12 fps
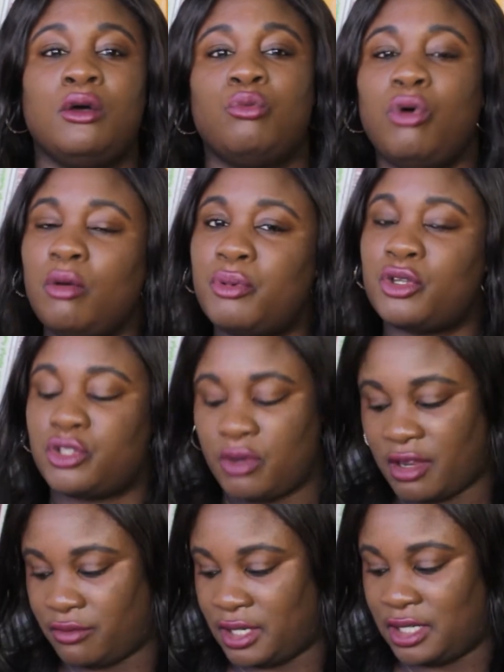what book do
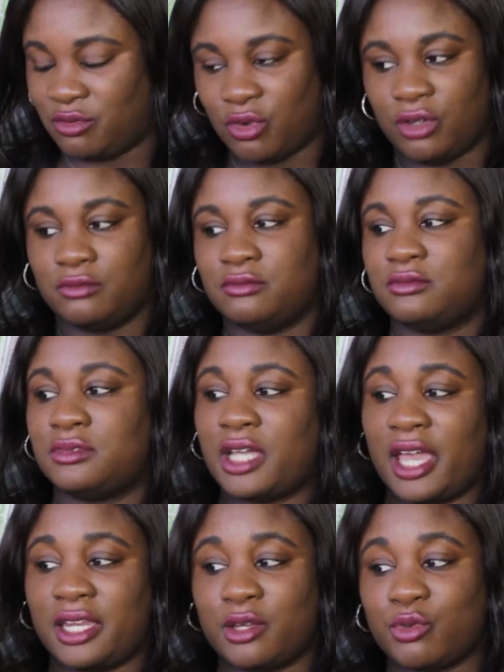I really want?
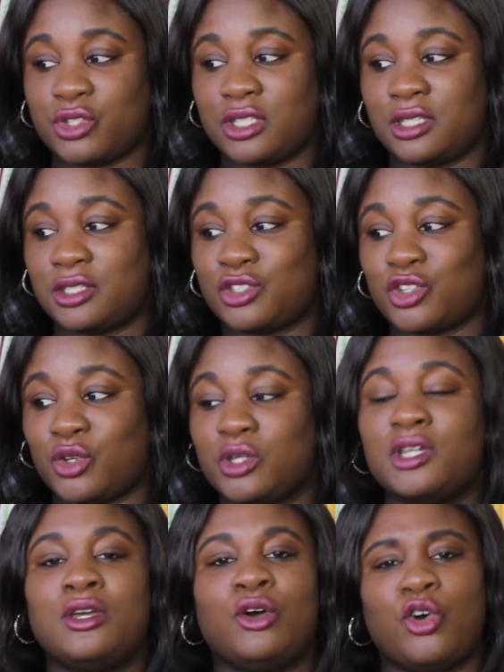And it was this. So
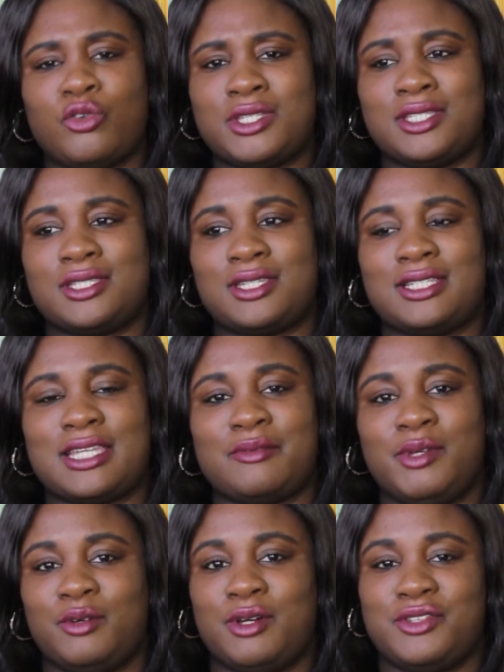obviously this is gonna take
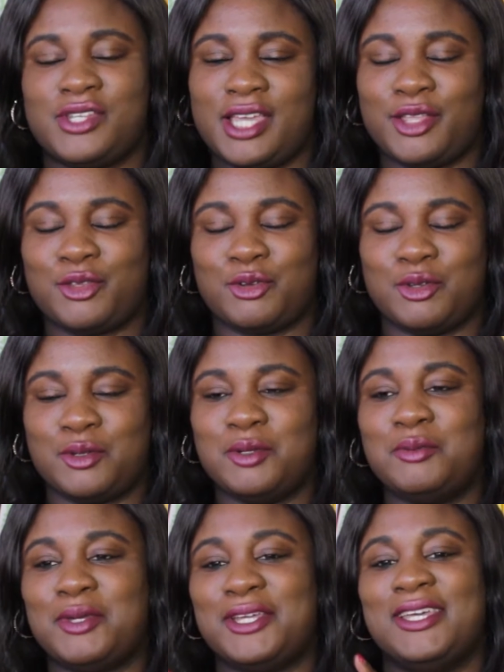me a while to get through
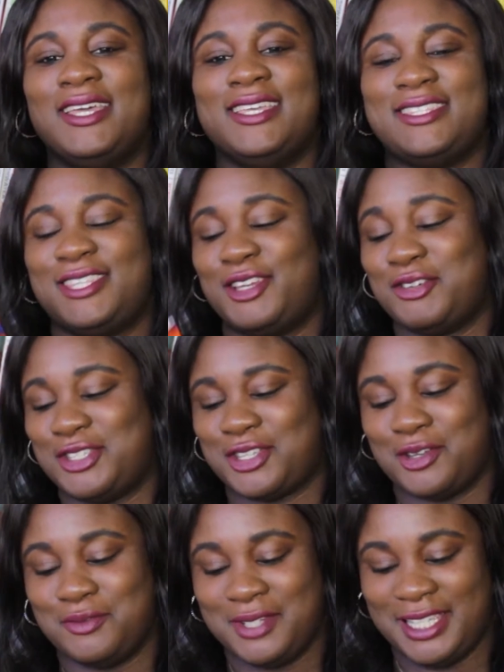because there are
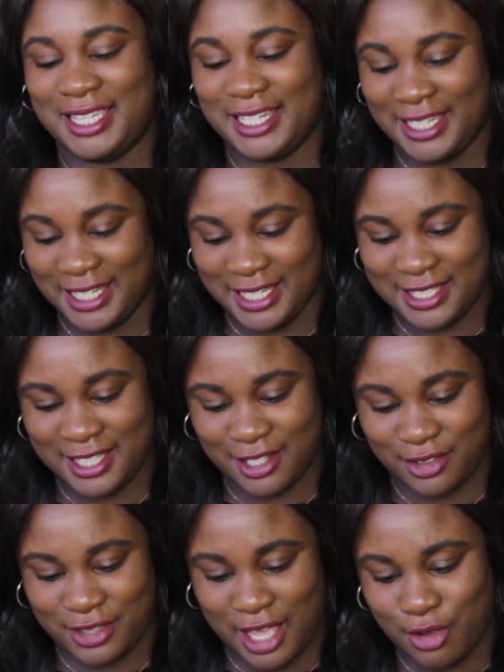so many in here. It's like
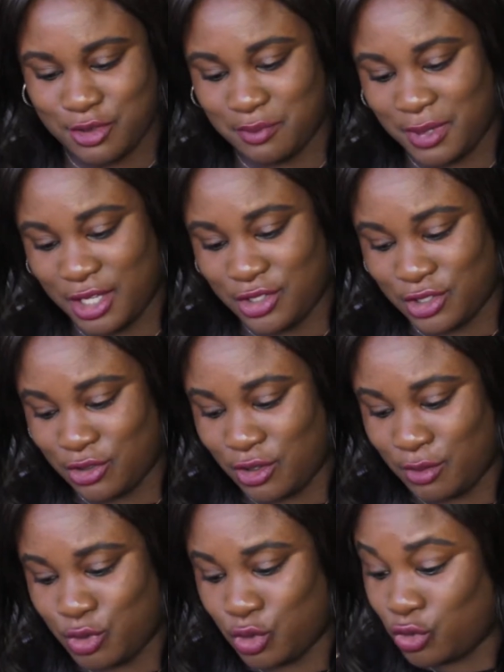1,000 pages long,
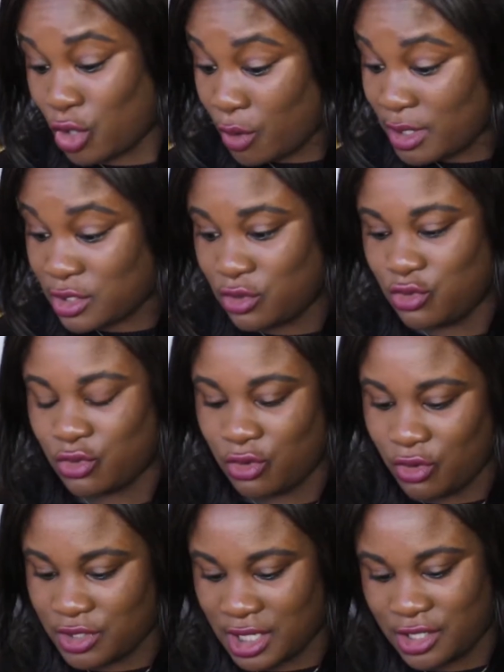I'm sure. No, it's
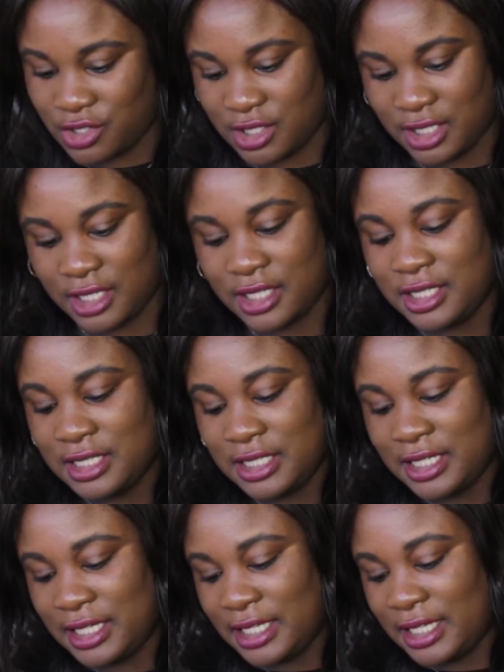not actually.
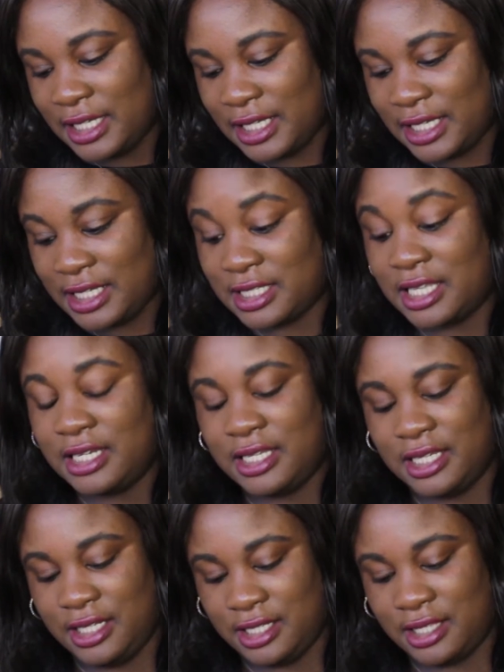It is
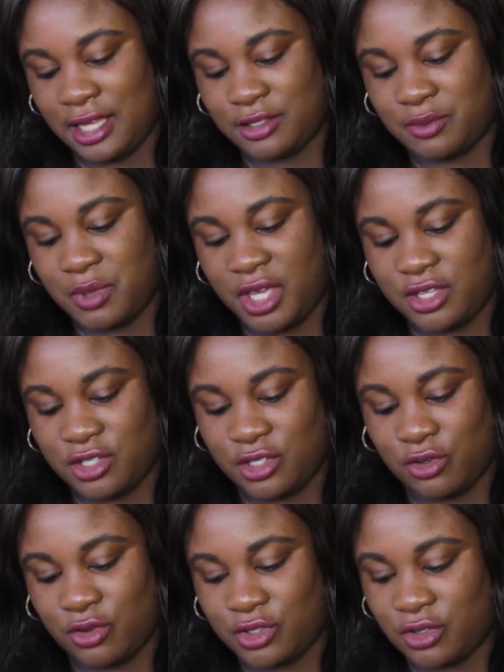nearly 1,000 pages
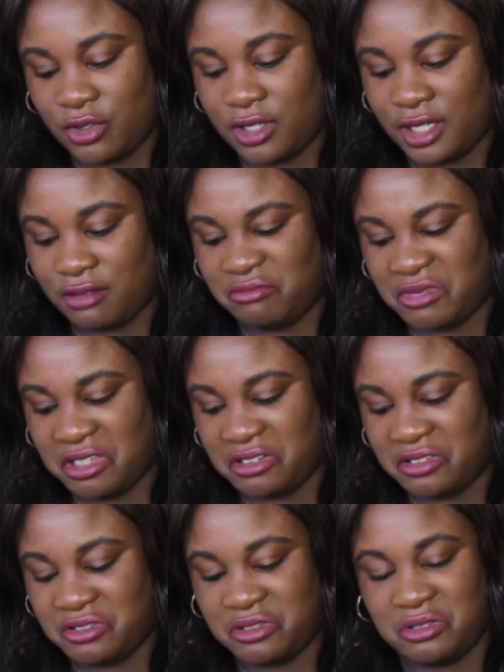long. It's got like
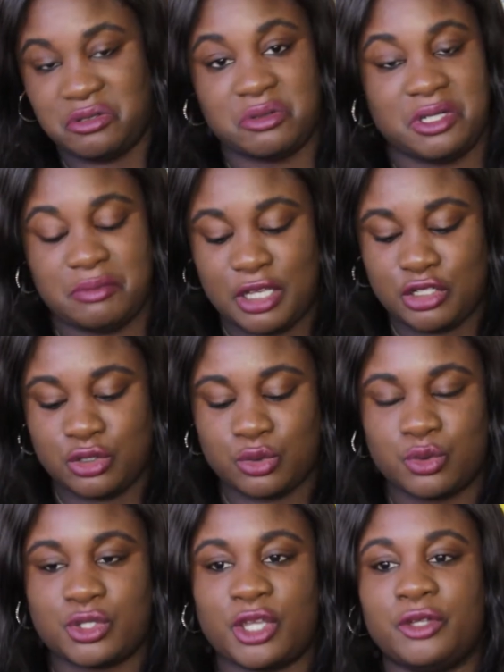920 pages
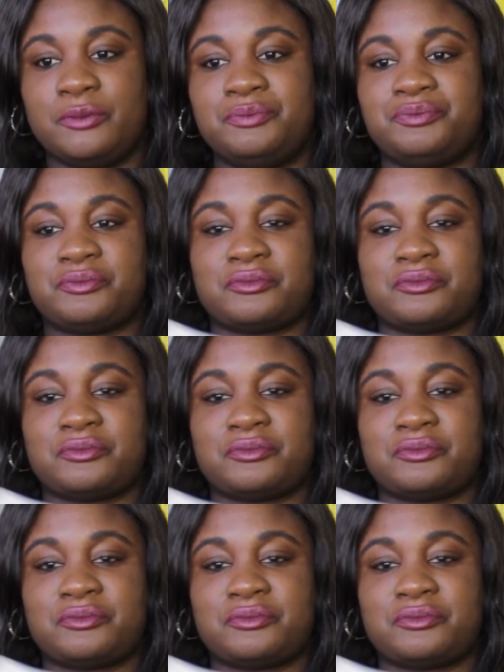or so.